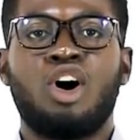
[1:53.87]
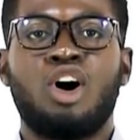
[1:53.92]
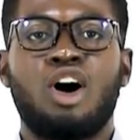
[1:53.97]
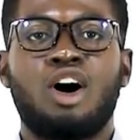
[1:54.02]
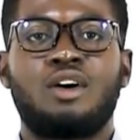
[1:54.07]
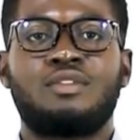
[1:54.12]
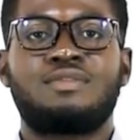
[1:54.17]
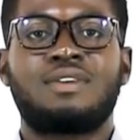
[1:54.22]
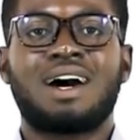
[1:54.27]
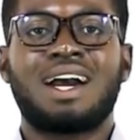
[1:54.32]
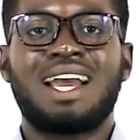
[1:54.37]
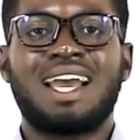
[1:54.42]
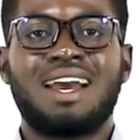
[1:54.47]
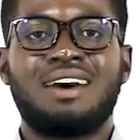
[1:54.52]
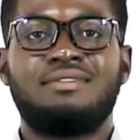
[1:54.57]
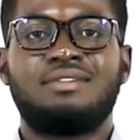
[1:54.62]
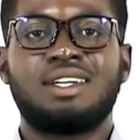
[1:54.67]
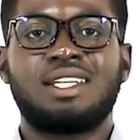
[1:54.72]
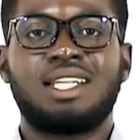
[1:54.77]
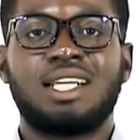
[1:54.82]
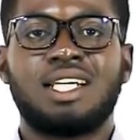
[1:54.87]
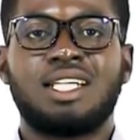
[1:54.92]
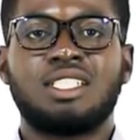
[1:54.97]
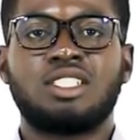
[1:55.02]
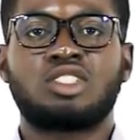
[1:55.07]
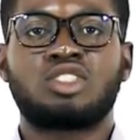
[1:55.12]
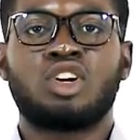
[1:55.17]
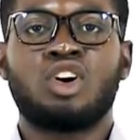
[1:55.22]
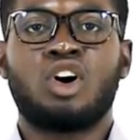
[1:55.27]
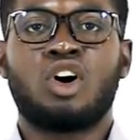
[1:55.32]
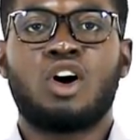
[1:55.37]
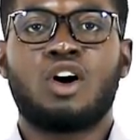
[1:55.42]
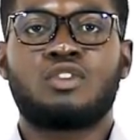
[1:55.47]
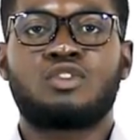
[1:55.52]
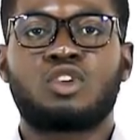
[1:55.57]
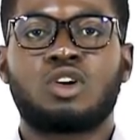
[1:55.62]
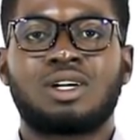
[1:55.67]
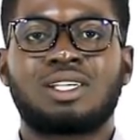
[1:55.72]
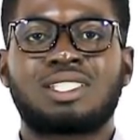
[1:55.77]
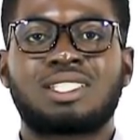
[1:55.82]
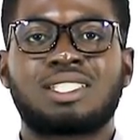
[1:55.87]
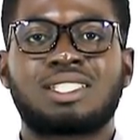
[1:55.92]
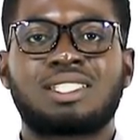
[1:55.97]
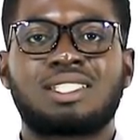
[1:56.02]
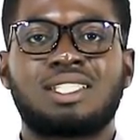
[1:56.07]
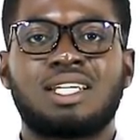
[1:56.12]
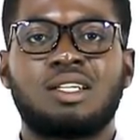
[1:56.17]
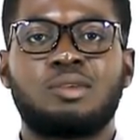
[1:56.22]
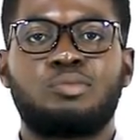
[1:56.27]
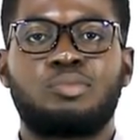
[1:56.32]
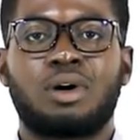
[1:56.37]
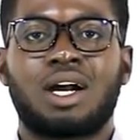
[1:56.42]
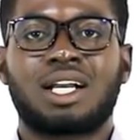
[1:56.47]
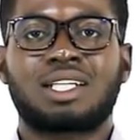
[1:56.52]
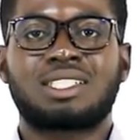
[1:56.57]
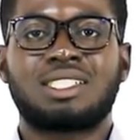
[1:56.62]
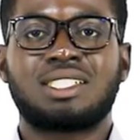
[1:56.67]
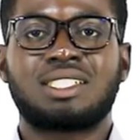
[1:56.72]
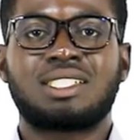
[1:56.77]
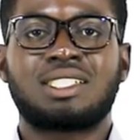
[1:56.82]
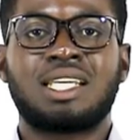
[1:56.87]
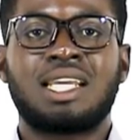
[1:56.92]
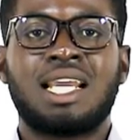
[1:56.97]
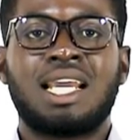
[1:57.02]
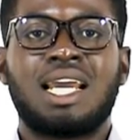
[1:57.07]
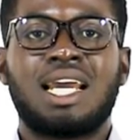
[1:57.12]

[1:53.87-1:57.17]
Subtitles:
offer evidence of consistent practice